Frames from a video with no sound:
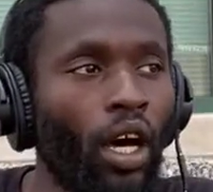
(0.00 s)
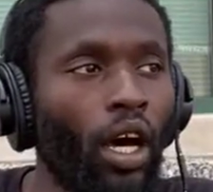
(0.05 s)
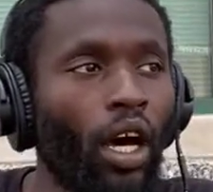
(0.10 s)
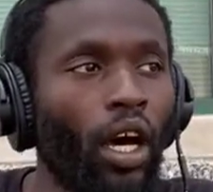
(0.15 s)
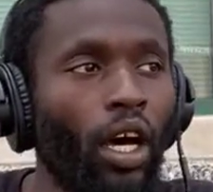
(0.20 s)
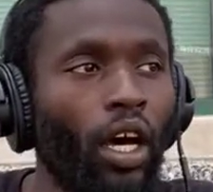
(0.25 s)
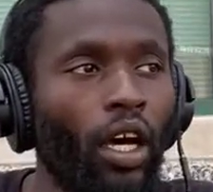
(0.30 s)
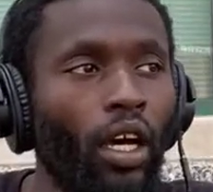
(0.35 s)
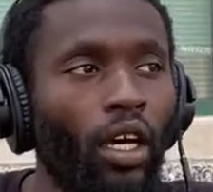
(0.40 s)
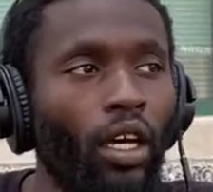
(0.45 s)

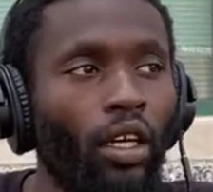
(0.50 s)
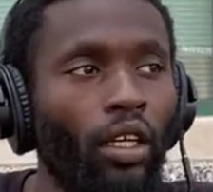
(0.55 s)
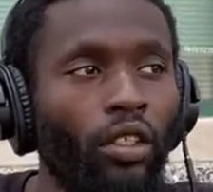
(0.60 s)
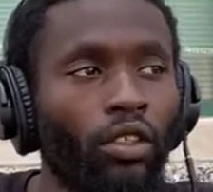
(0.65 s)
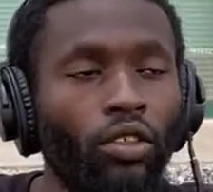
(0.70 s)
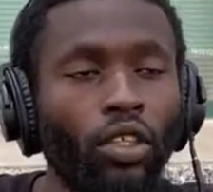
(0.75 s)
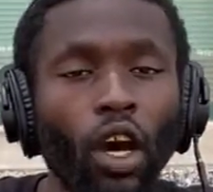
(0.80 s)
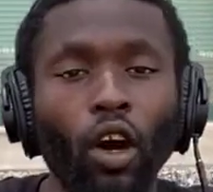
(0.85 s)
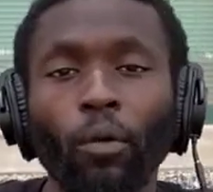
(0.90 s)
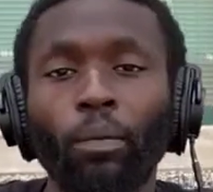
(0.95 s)

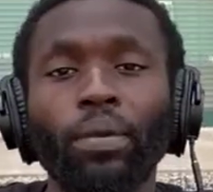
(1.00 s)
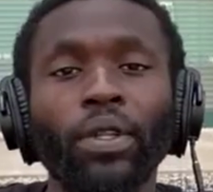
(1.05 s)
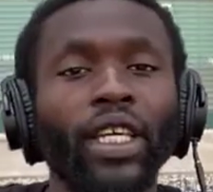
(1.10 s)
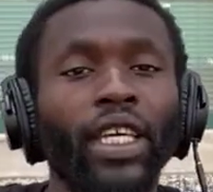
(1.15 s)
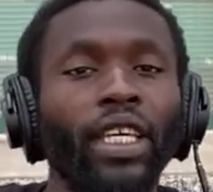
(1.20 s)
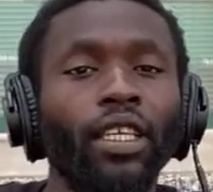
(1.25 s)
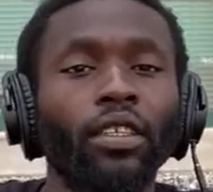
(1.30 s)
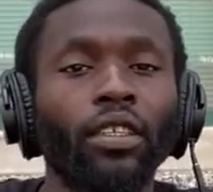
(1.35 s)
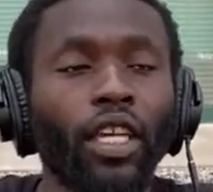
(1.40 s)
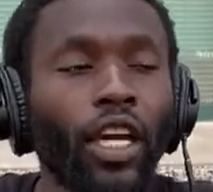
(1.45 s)
So
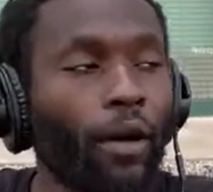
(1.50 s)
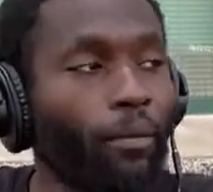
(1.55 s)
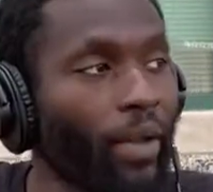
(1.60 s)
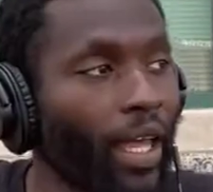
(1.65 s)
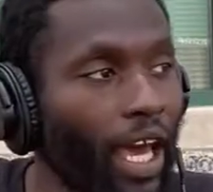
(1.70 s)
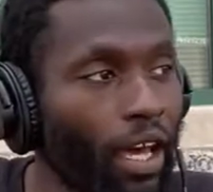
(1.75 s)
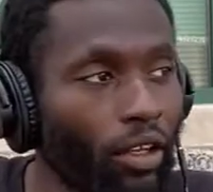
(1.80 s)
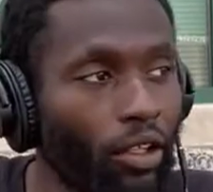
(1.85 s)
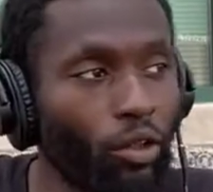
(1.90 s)
please come down.